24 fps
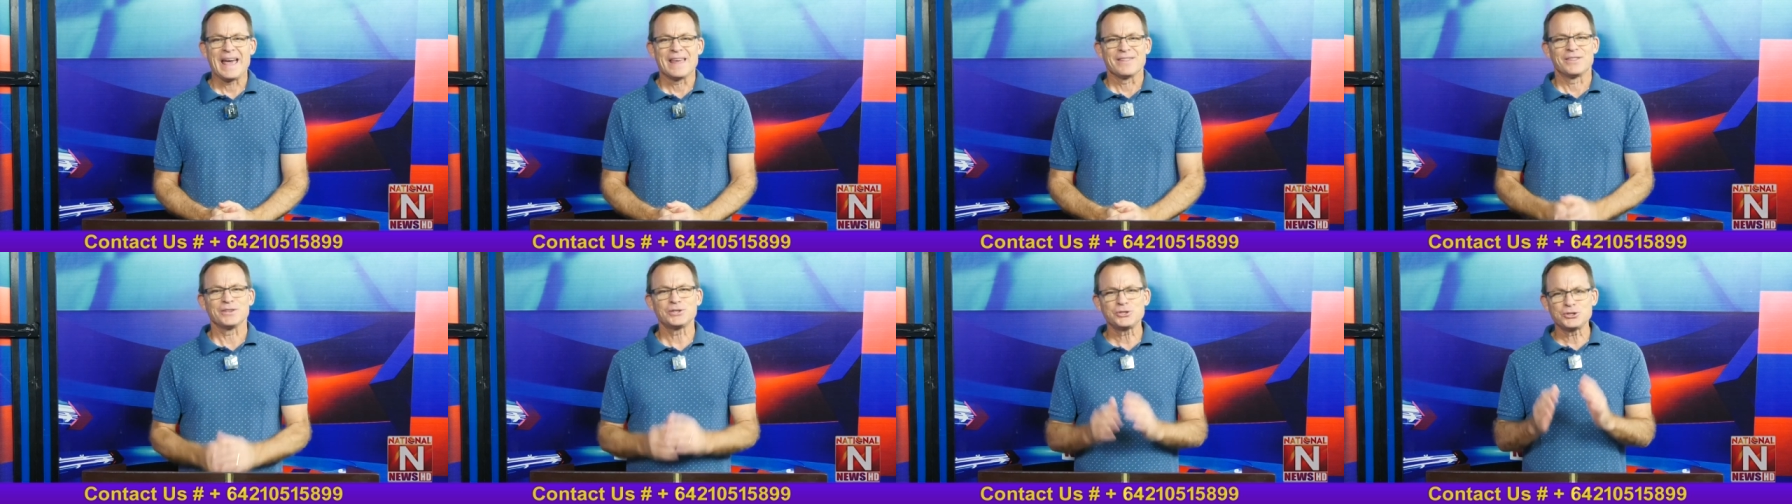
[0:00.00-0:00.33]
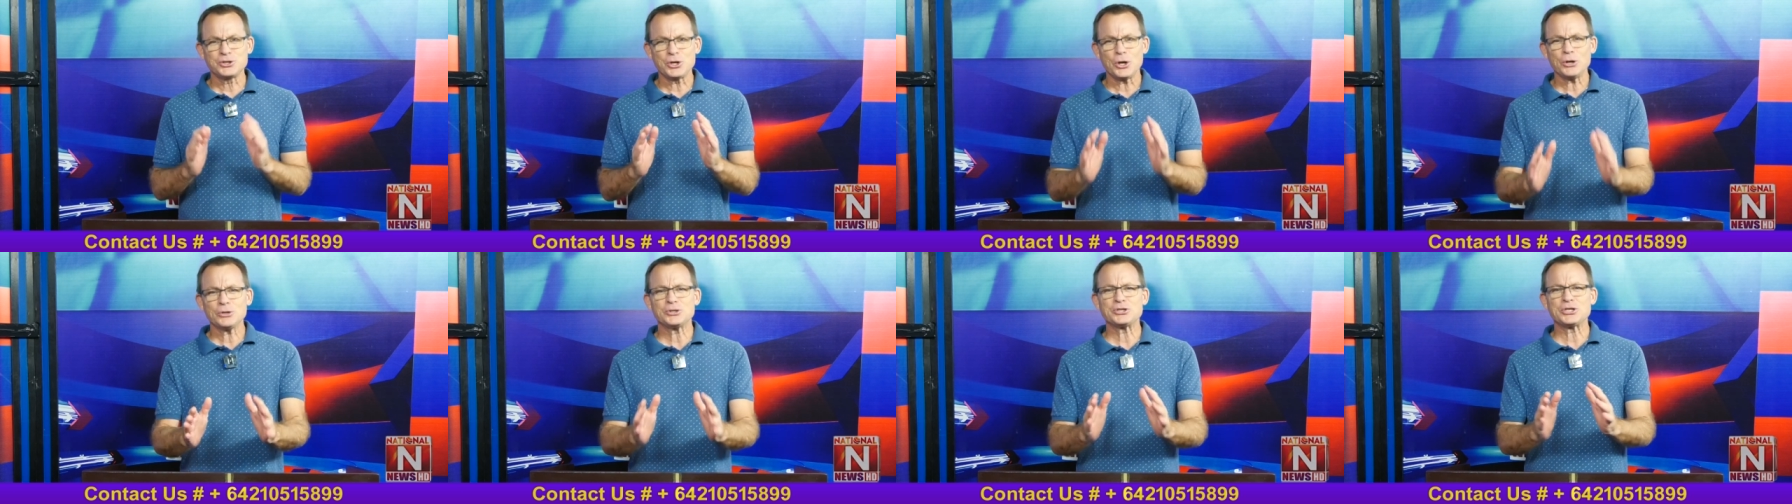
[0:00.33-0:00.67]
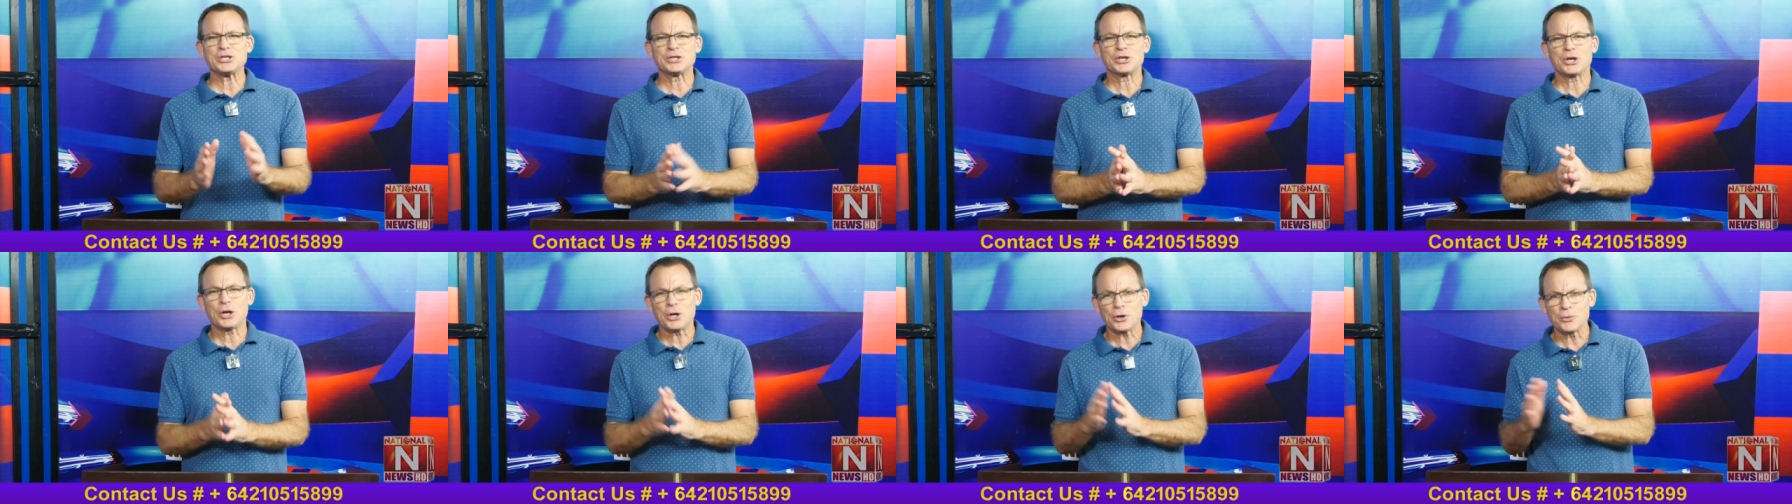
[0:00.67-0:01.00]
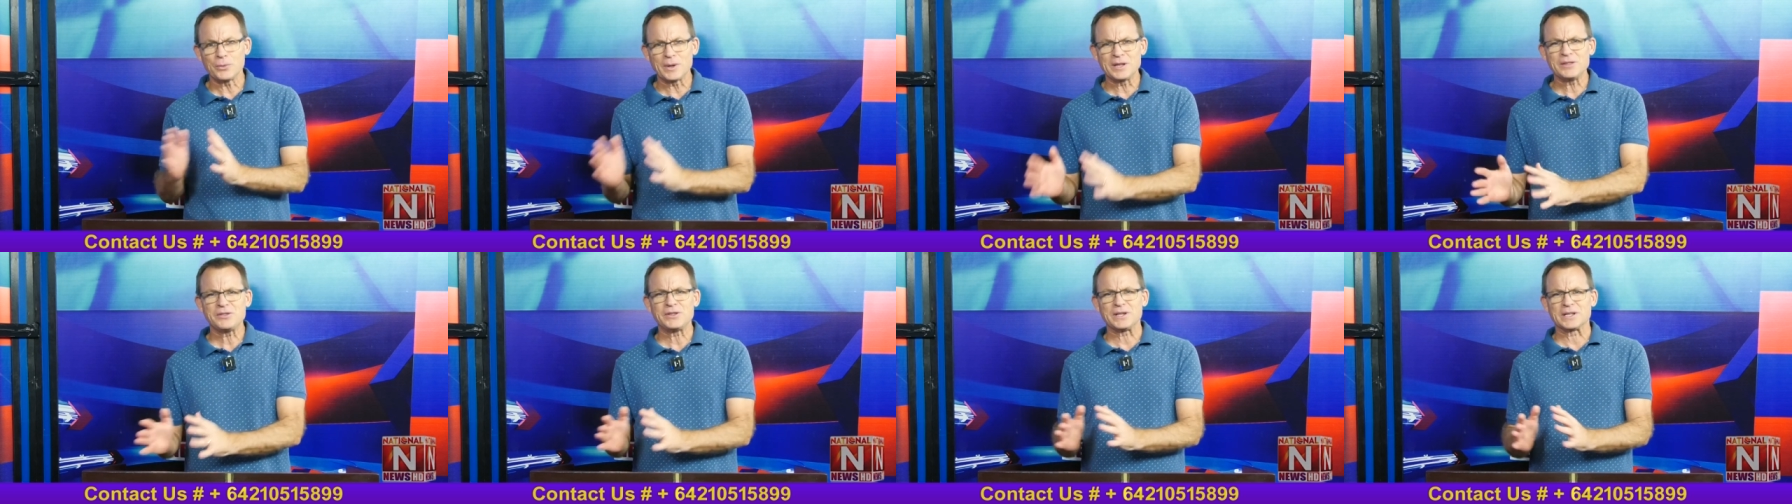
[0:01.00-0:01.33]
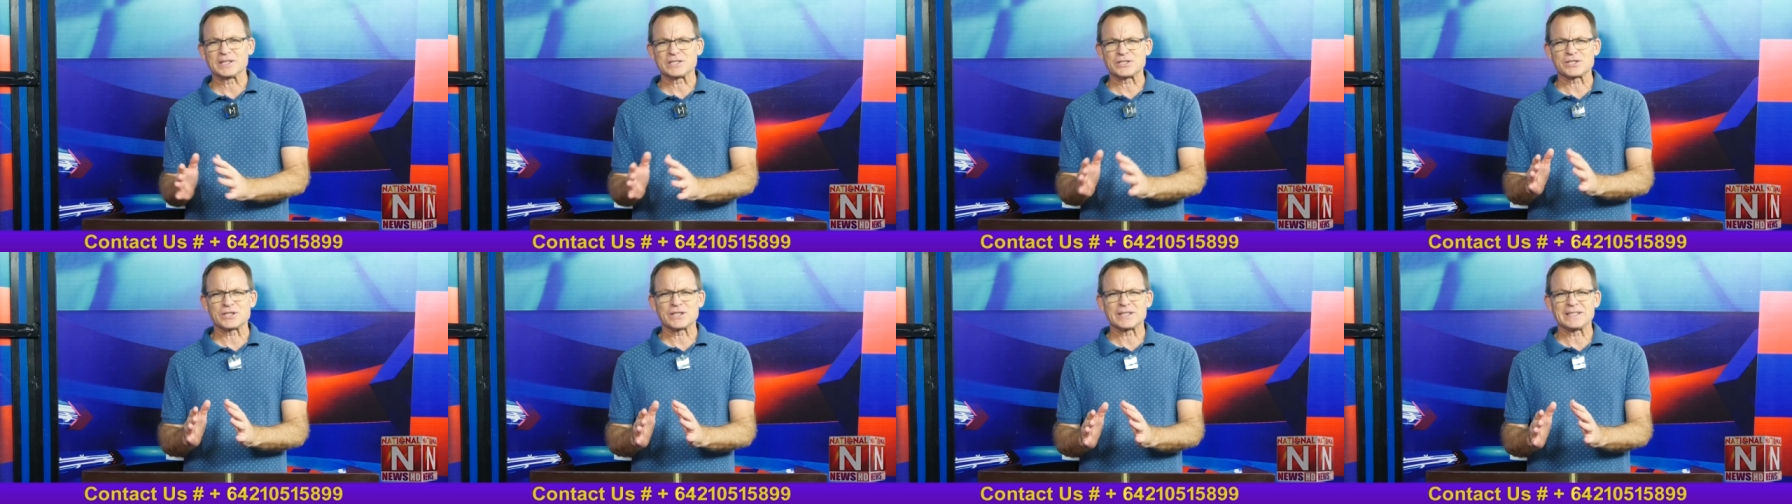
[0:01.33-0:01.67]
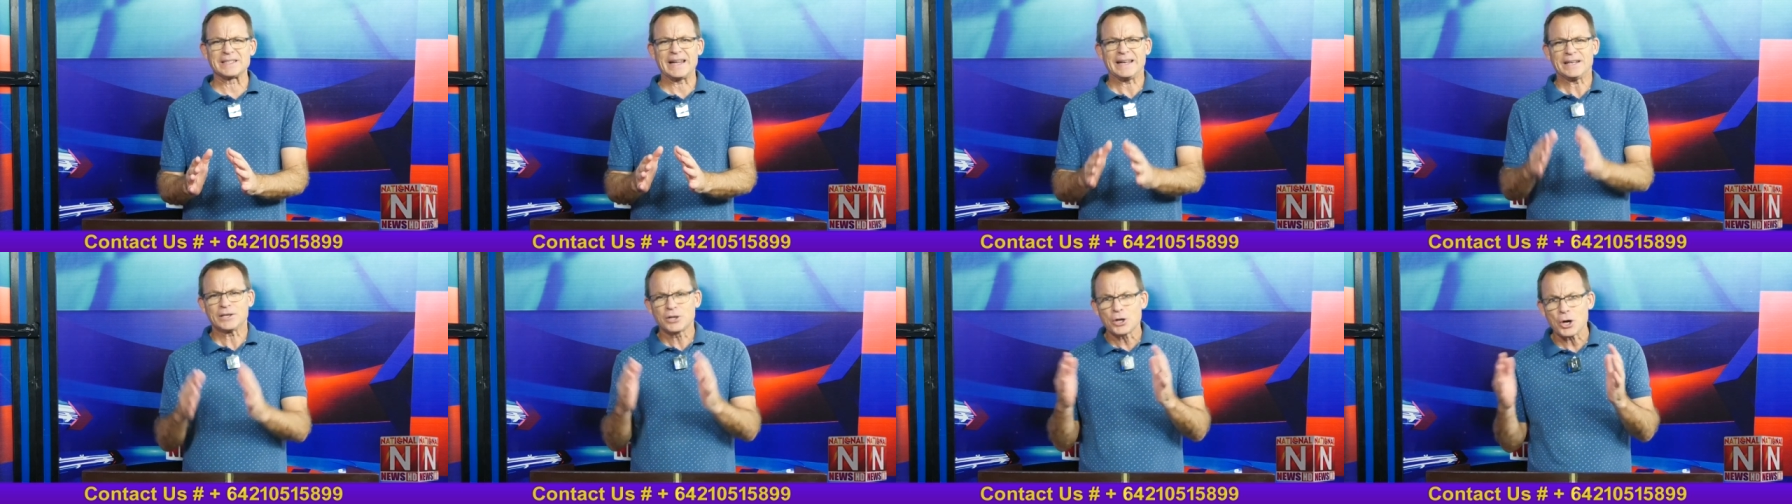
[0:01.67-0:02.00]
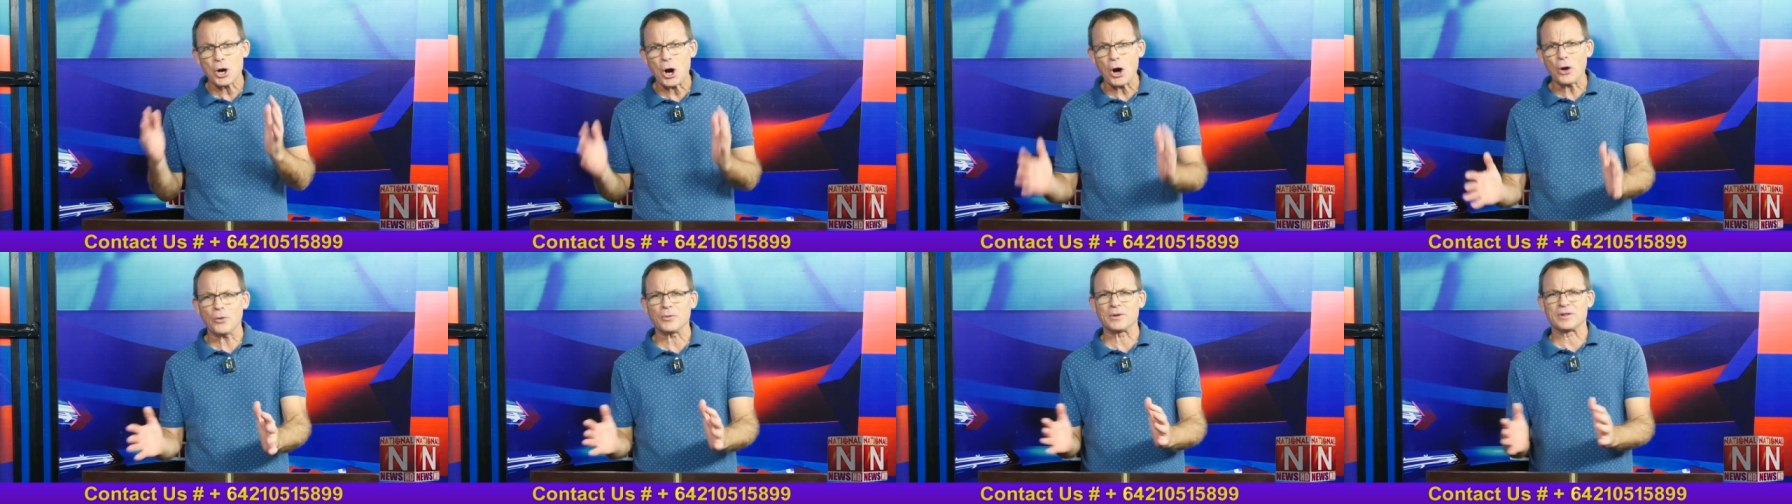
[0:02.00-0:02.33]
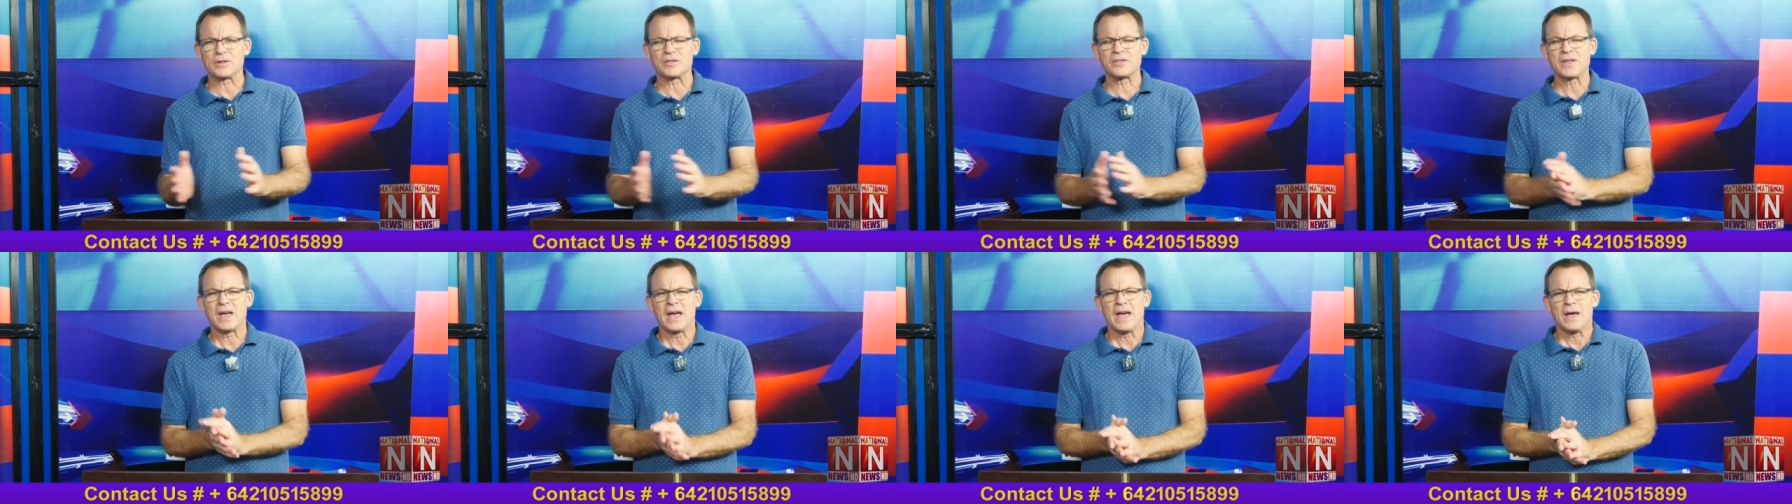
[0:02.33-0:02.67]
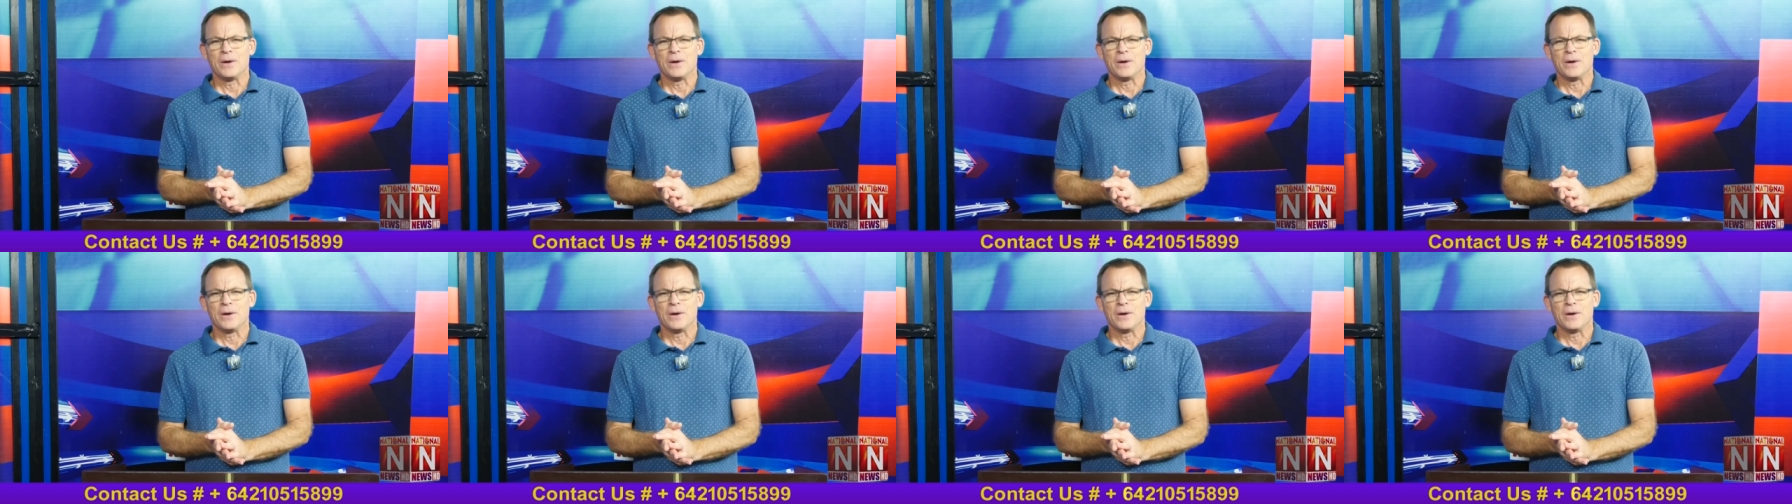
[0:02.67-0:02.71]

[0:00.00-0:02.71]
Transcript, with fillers: The church in Corinthians, in, in Corinth,